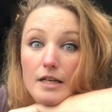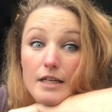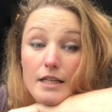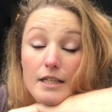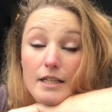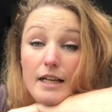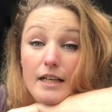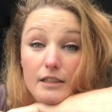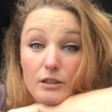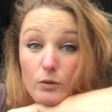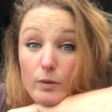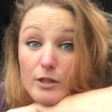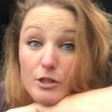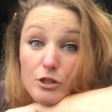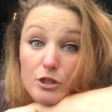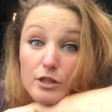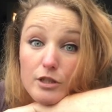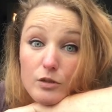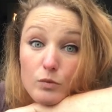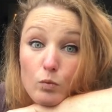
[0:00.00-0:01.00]
Next
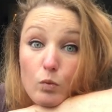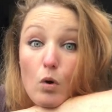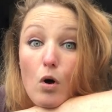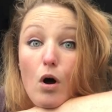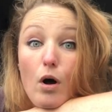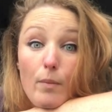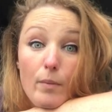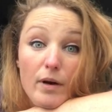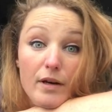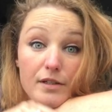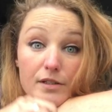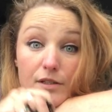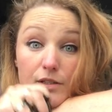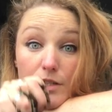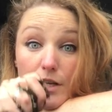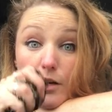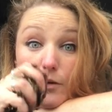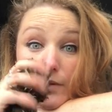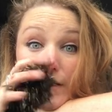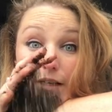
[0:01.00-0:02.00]
question is, what am I
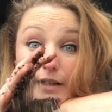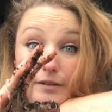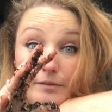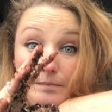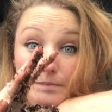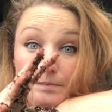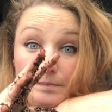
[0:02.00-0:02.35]
sowing?